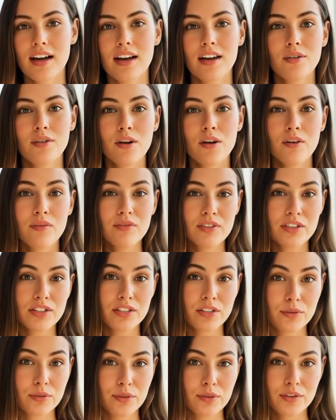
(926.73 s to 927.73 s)

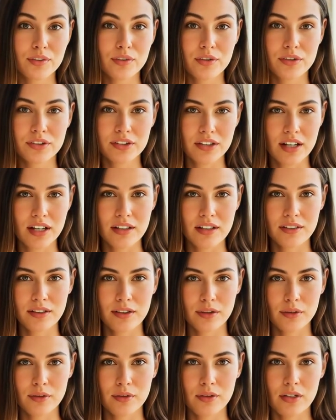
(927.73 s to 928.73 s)
Exhaustion and pain were
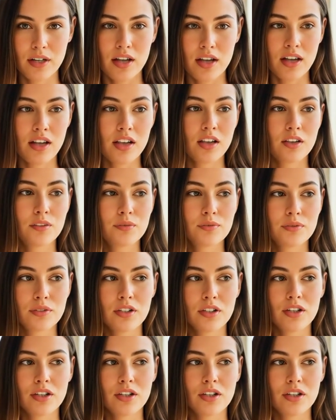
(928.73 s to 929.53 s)
constant companions.